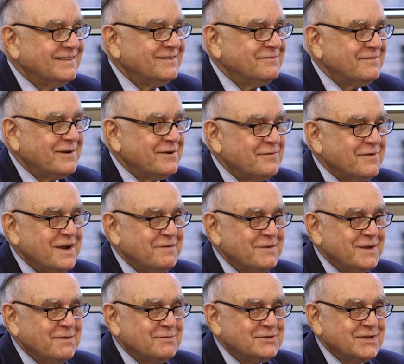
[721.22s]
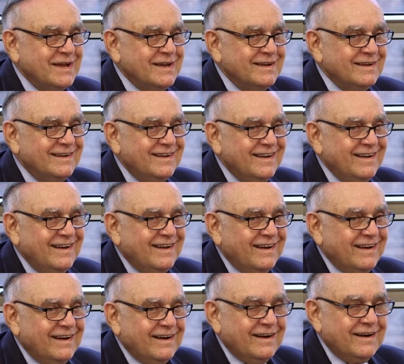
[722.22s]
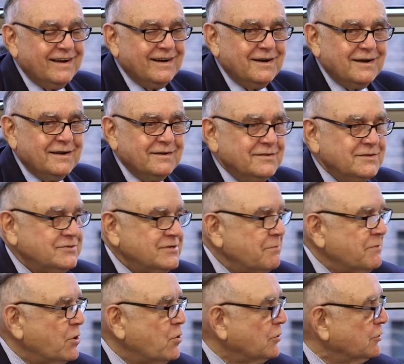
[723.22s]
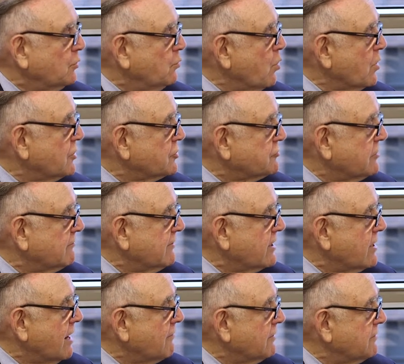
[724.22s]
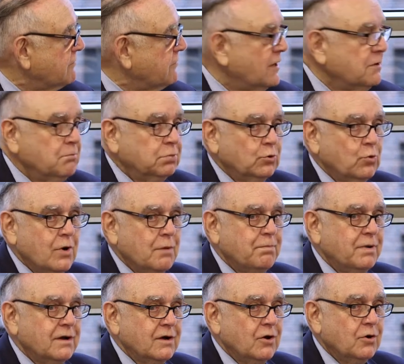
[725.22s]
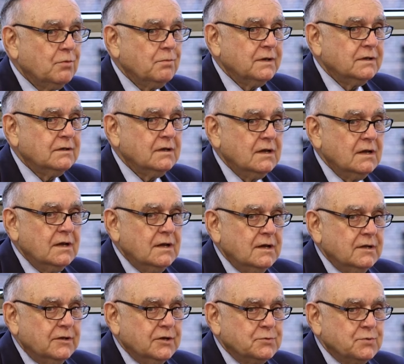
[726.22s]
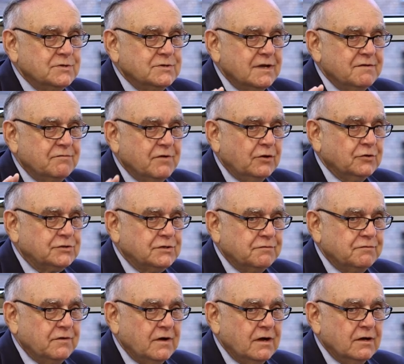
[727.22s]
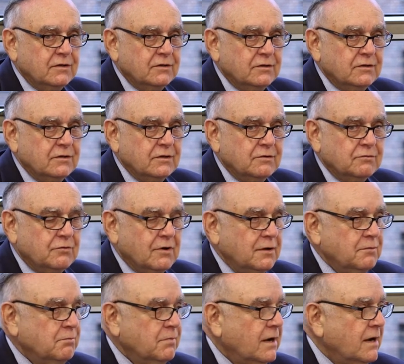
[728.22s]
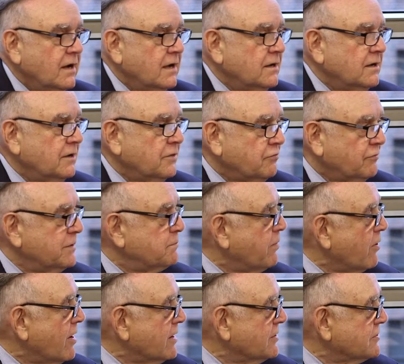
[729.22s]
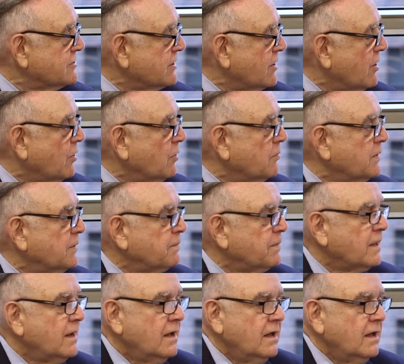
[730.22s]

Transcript: and can verify everything I'm saying uh, something called the Water Street Recovery Fund blew up on Goldman. This was a vulture fund run by uh, three partners at Goldman.